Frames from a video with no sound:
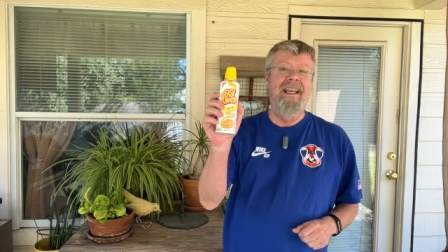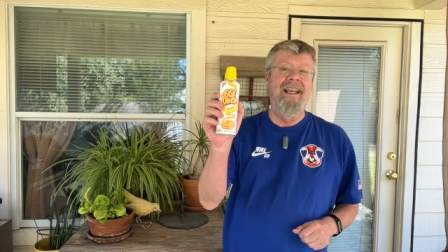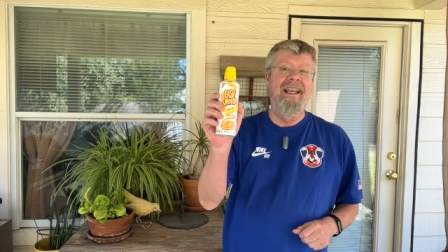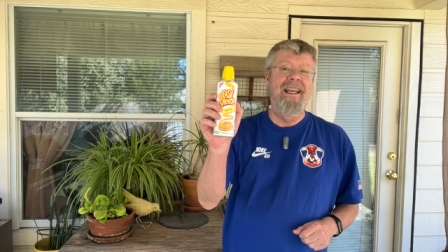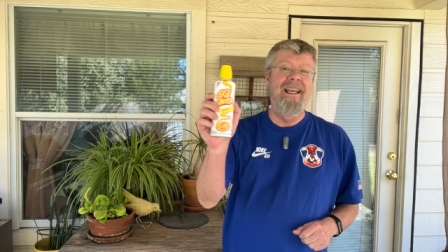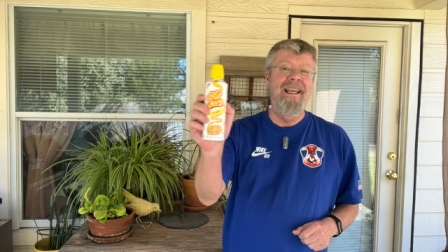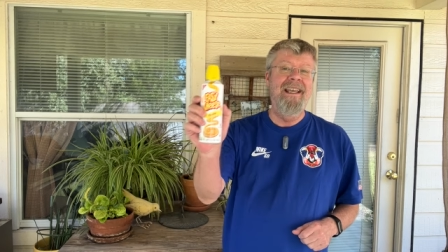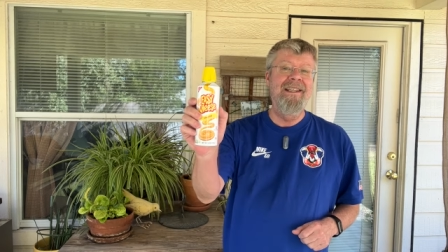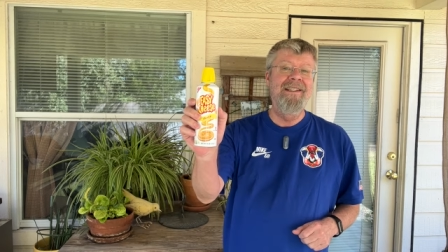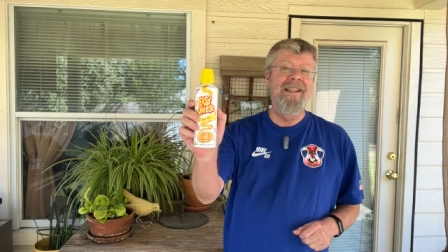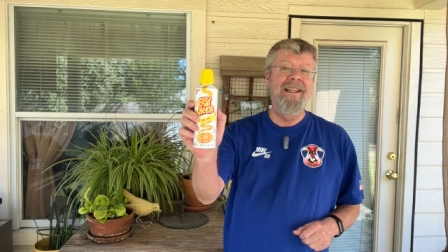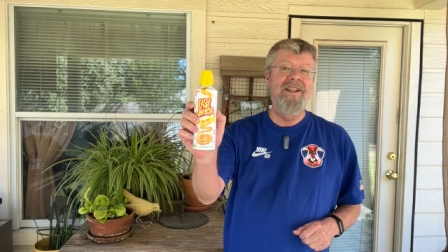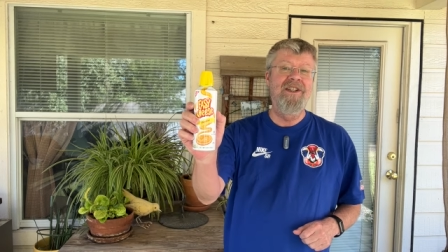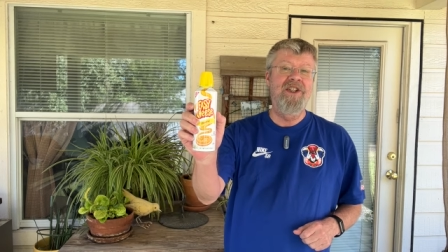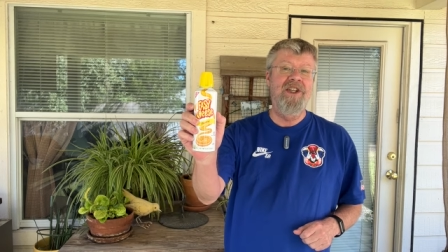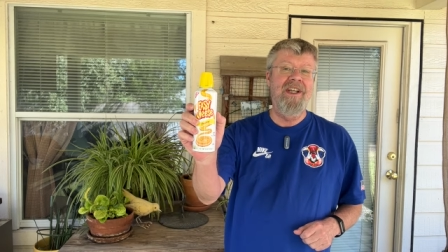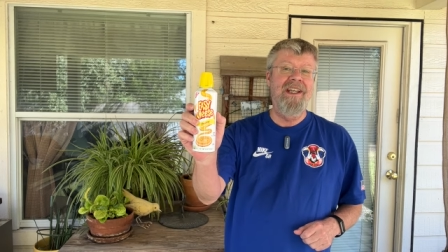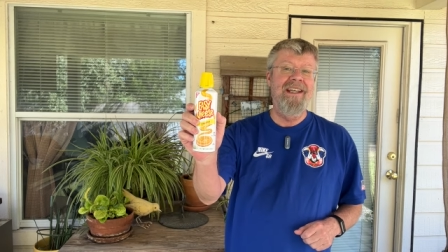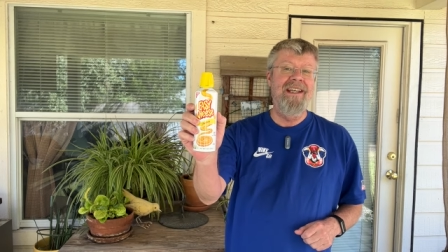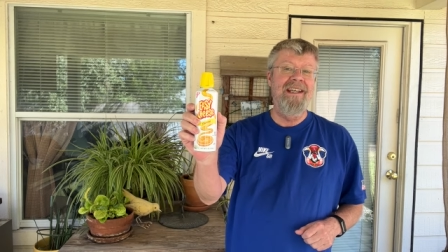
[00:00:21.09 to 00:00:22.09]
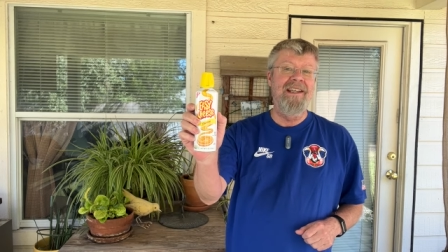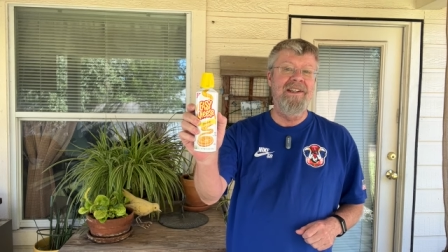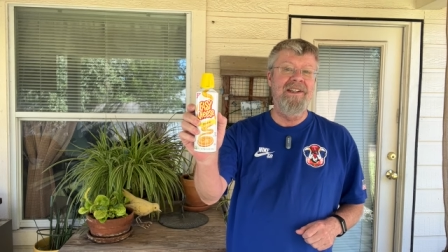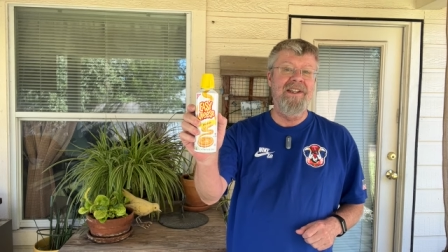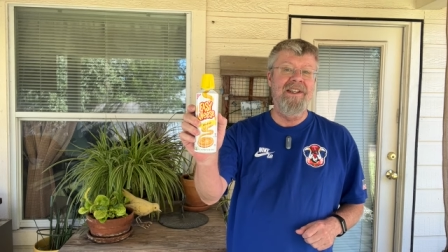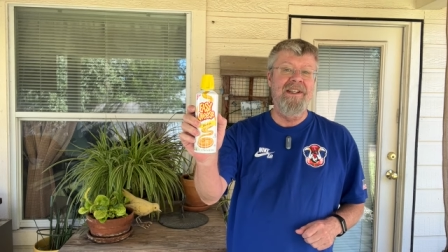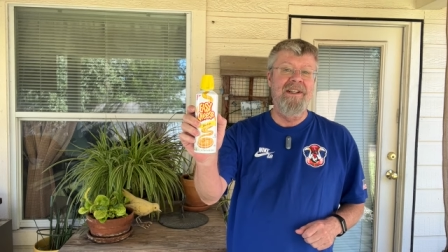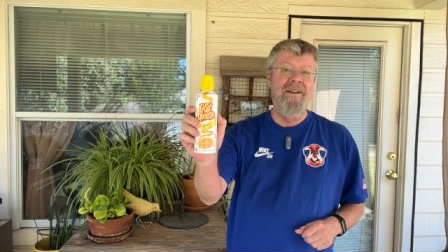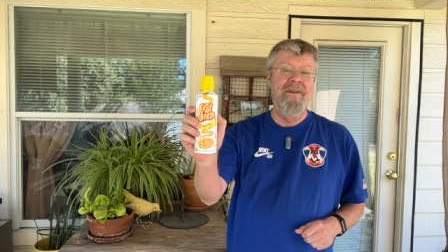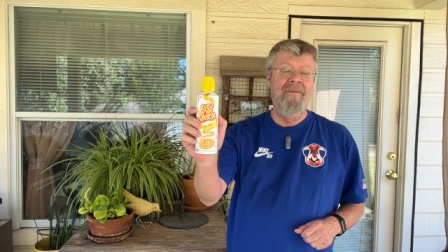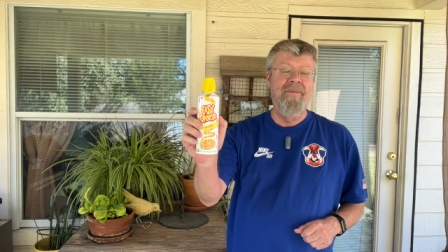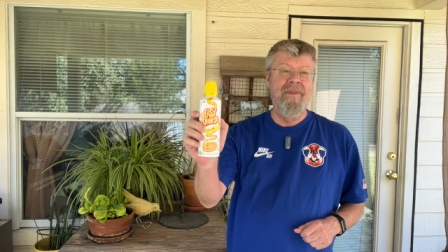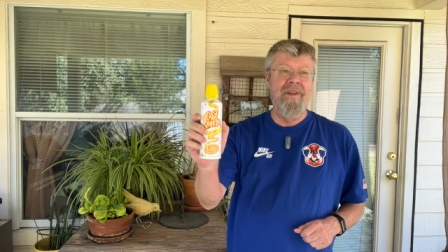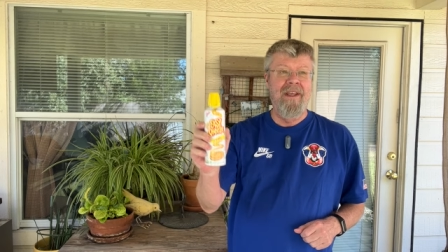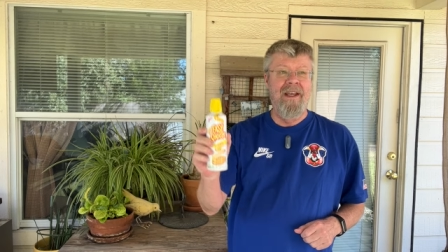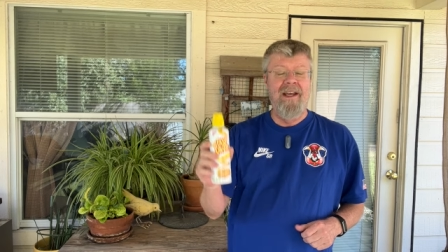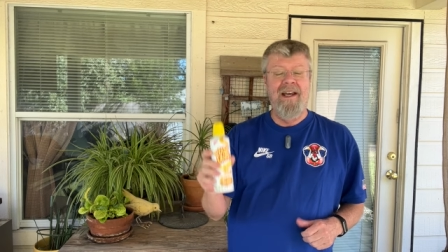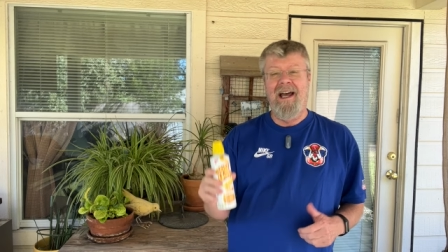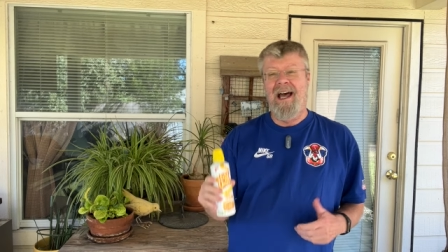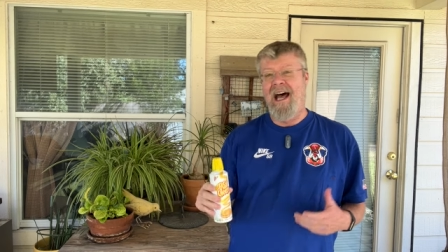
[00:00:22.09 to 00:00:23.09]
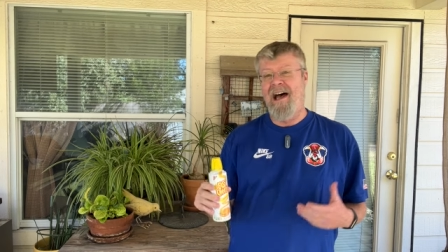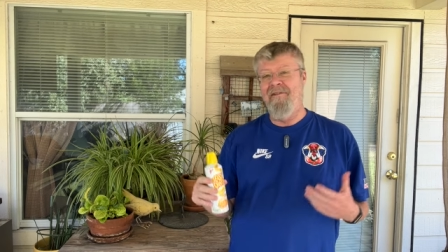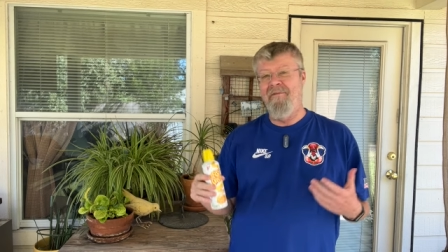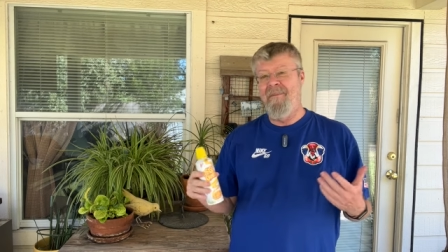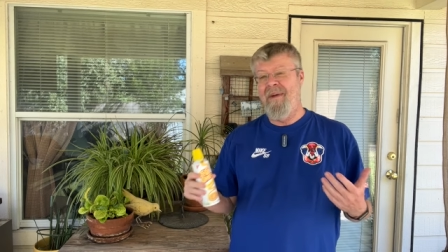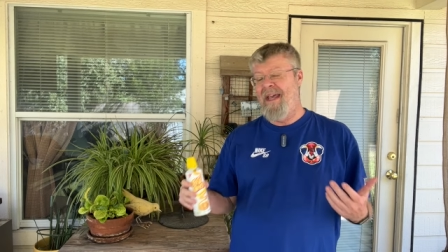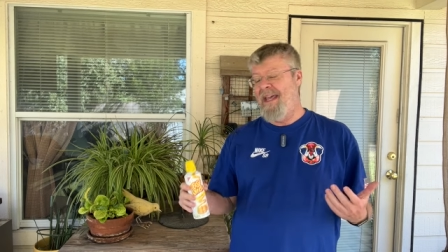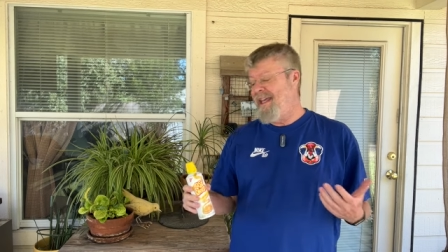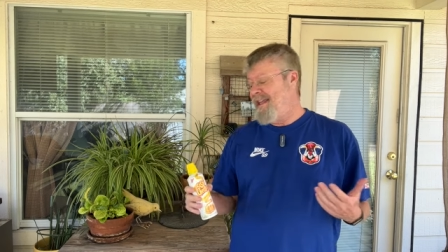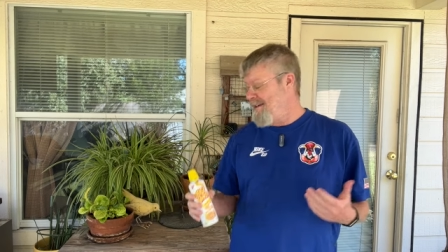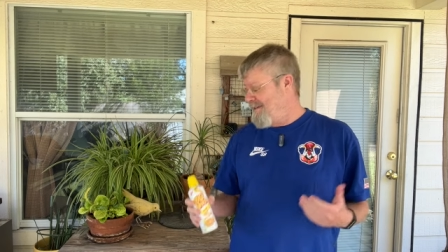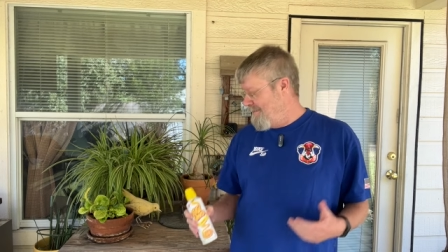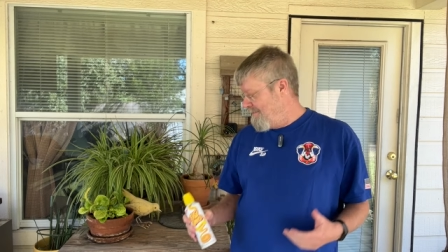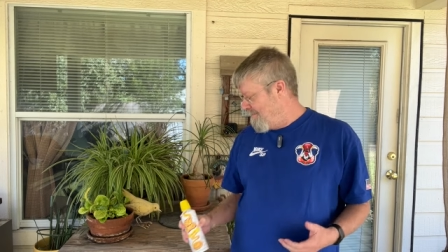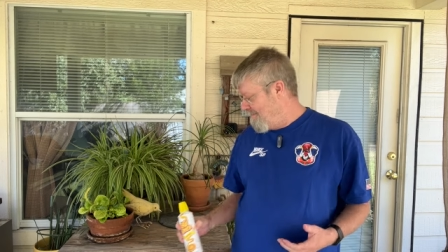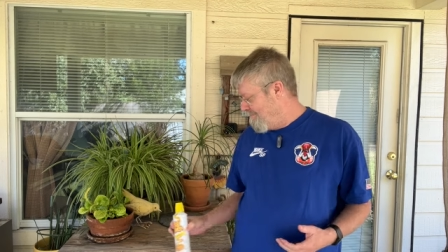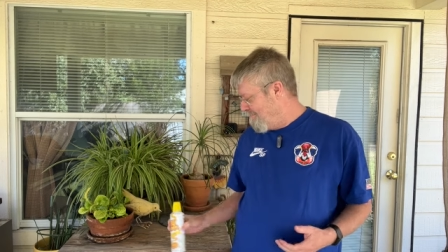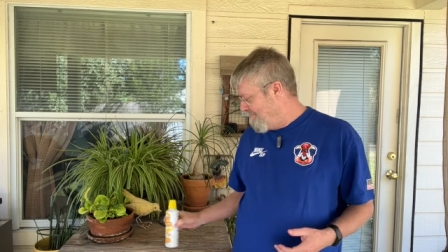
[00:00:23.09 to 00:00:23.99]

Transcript: Easy Cheese. I've made